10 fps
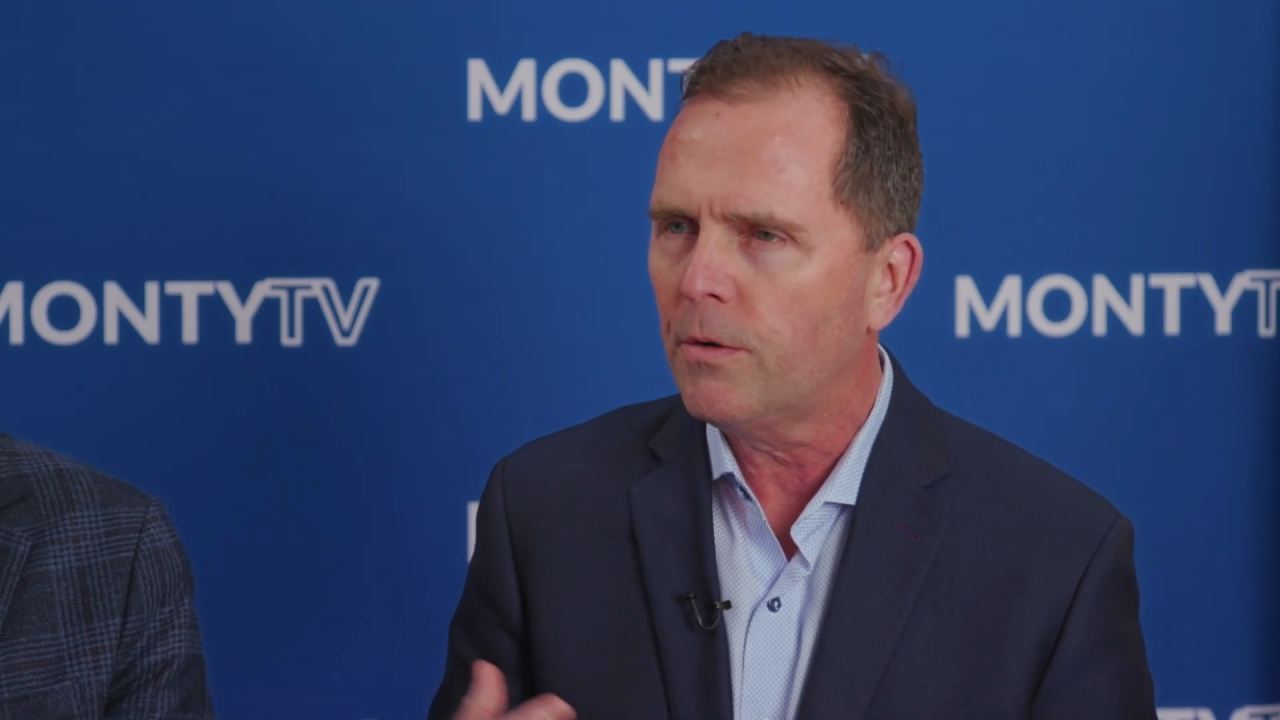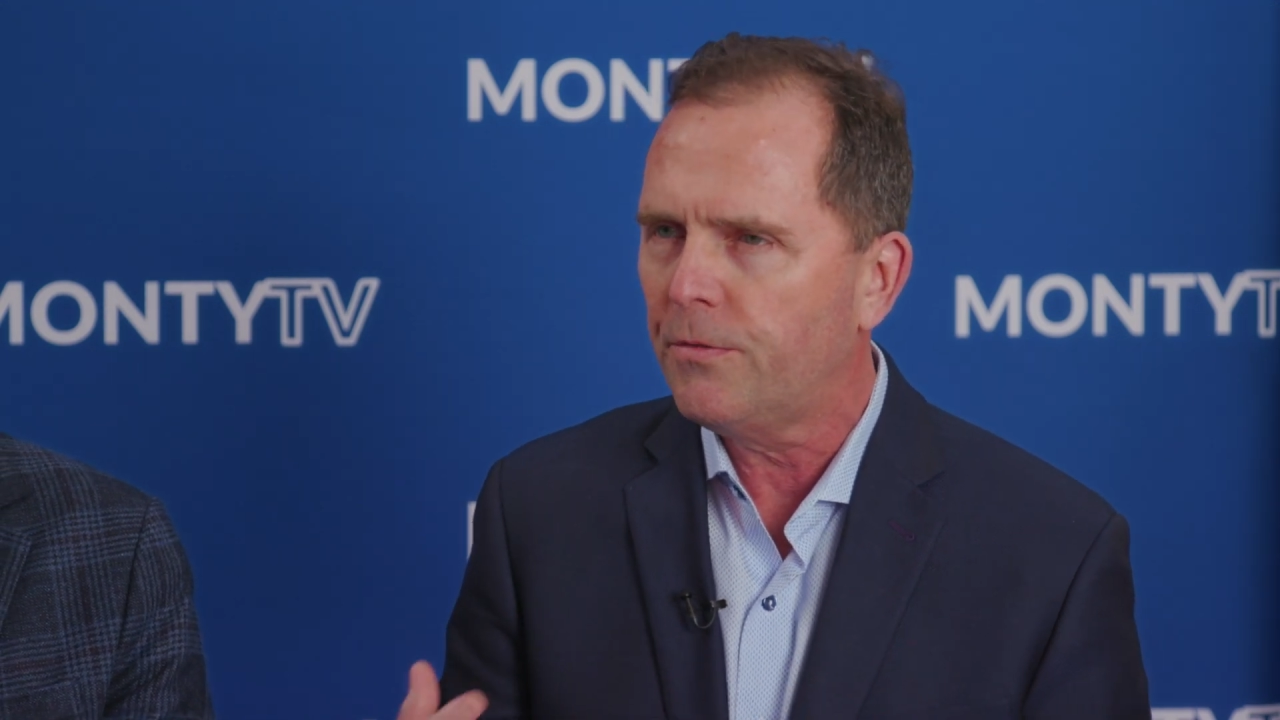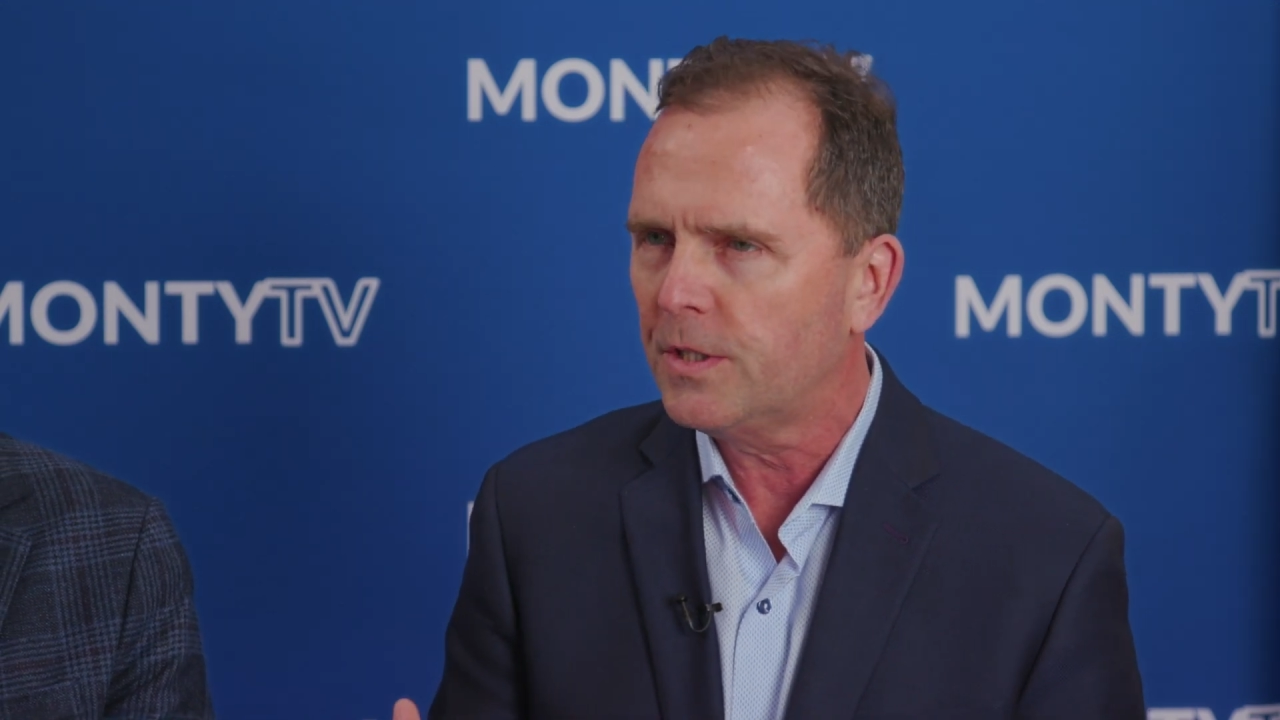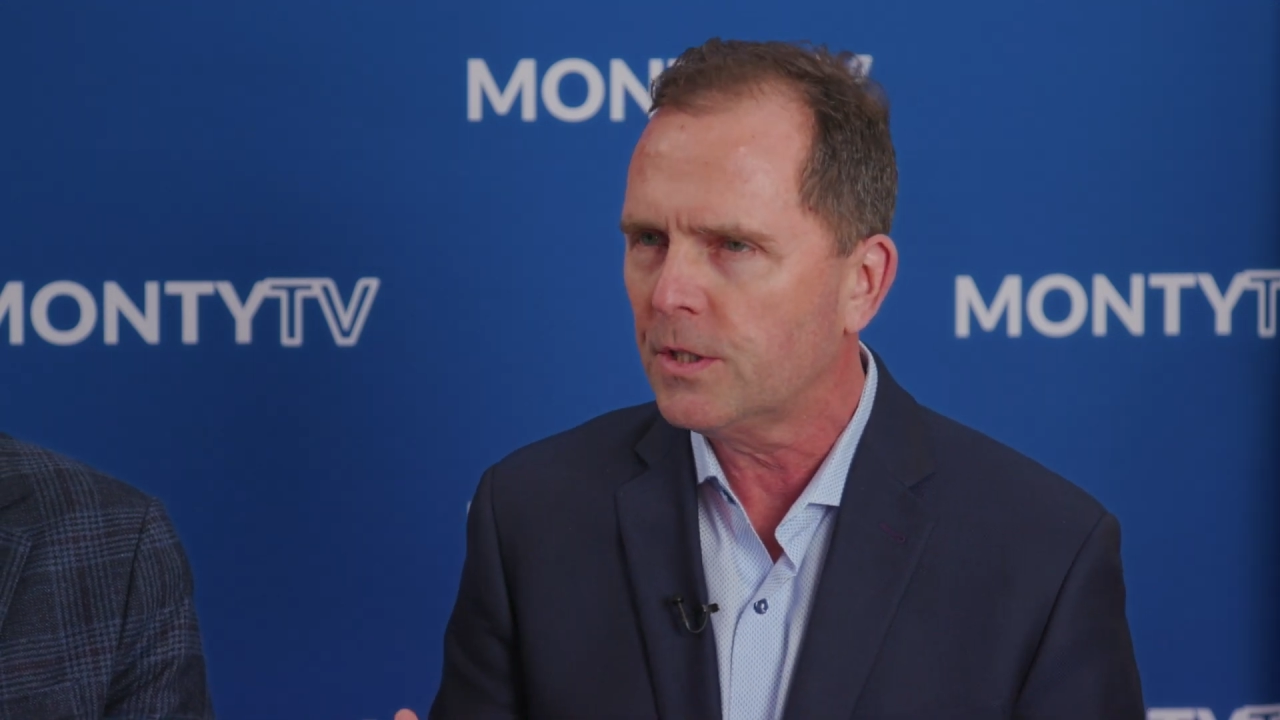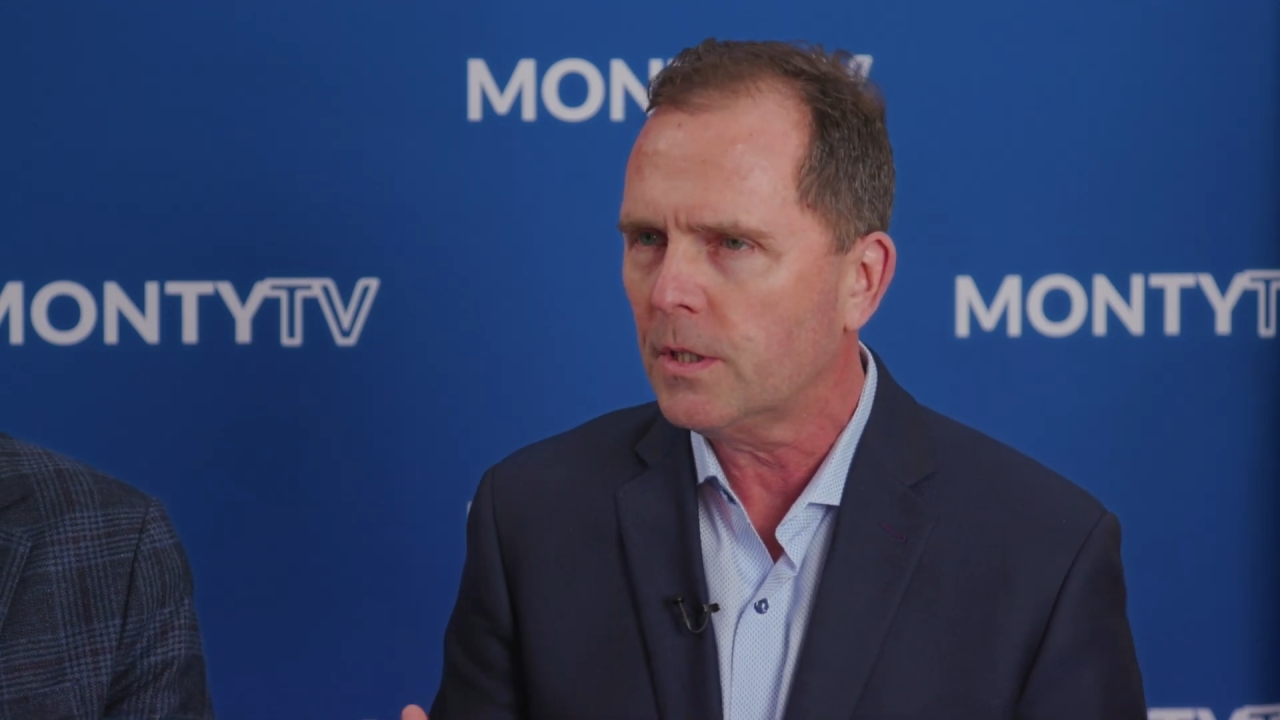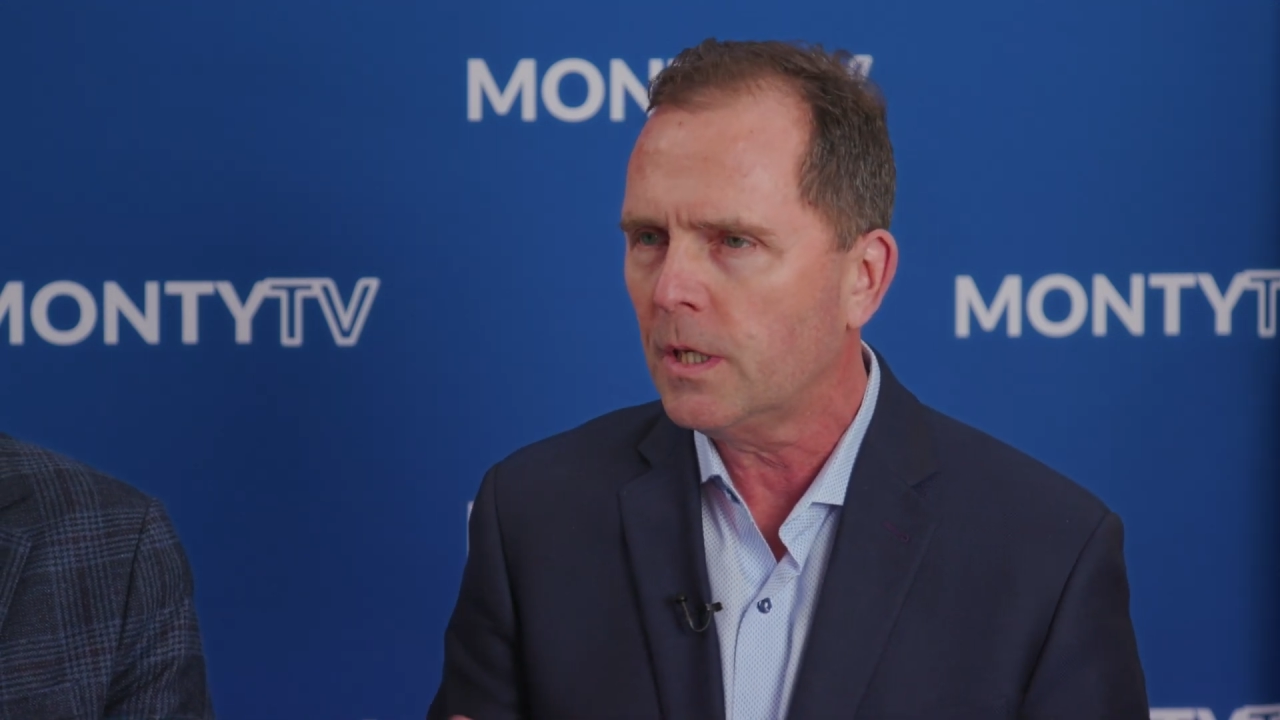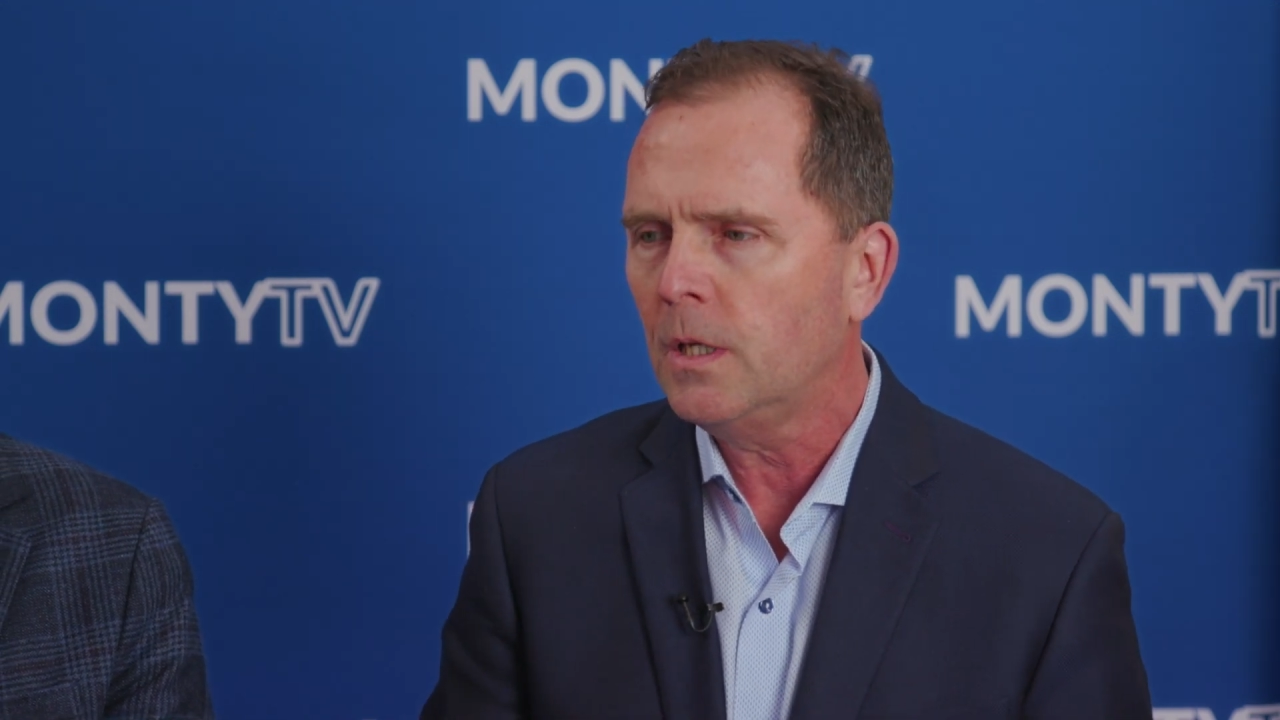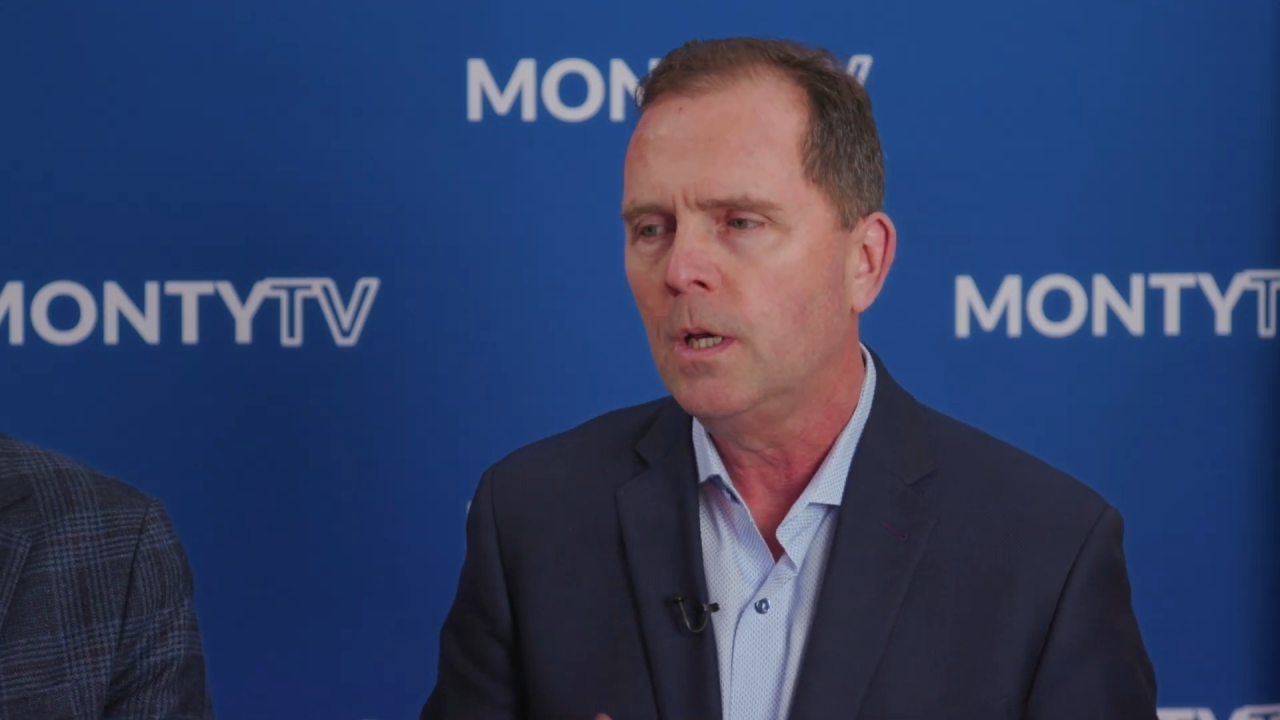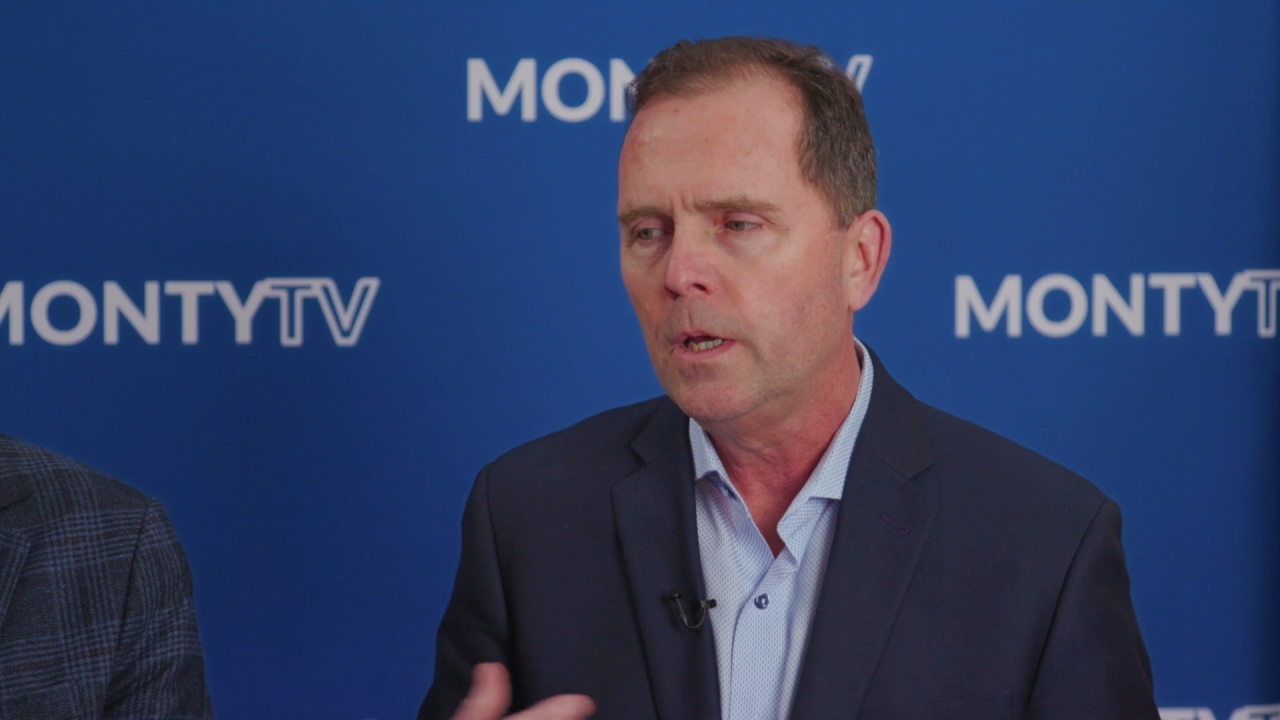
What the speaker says: efficiently